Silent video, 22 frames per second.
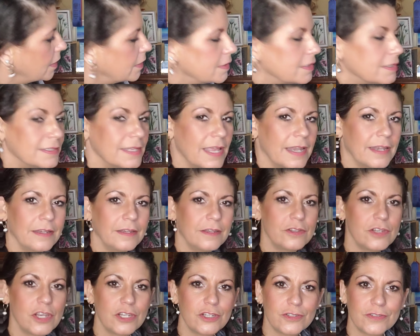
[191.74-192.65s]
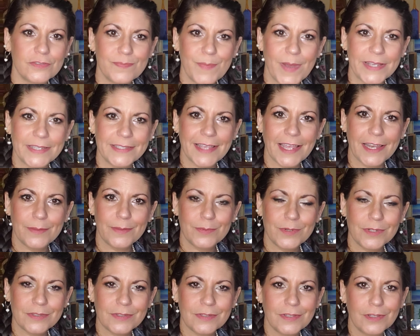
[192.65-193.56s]
Decided to change my setup
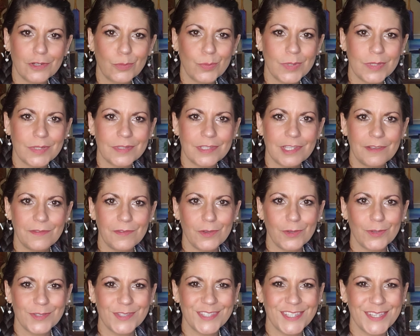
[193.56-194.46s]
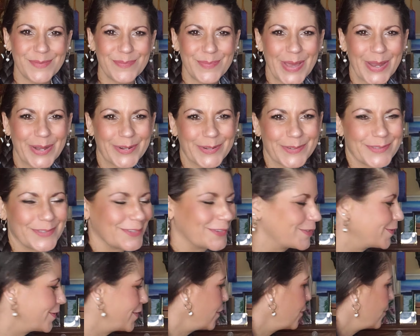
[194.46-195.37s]
just a little bit, see if you can see it better. So
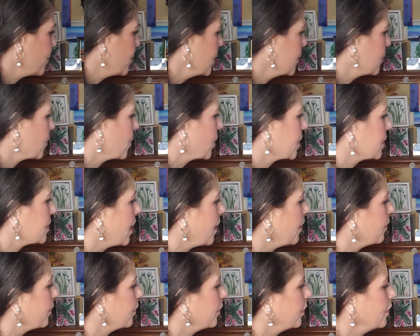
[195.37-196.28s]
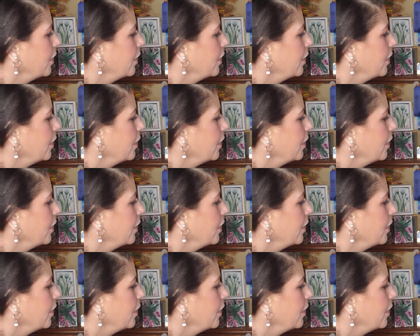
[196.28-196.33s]
I hope this works out.